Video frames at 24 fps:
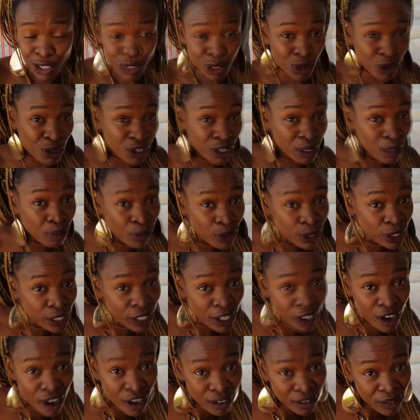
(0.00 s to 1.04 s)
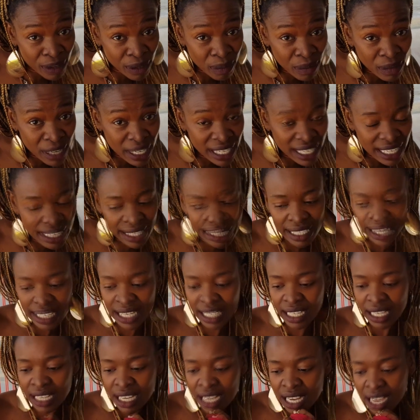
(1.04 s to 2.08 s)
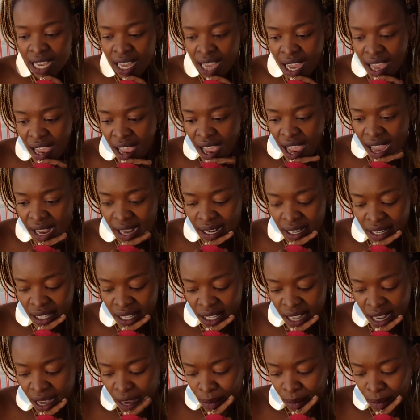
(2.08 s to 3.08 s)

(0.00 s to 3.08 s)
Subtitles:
so you can pull it off immediately. And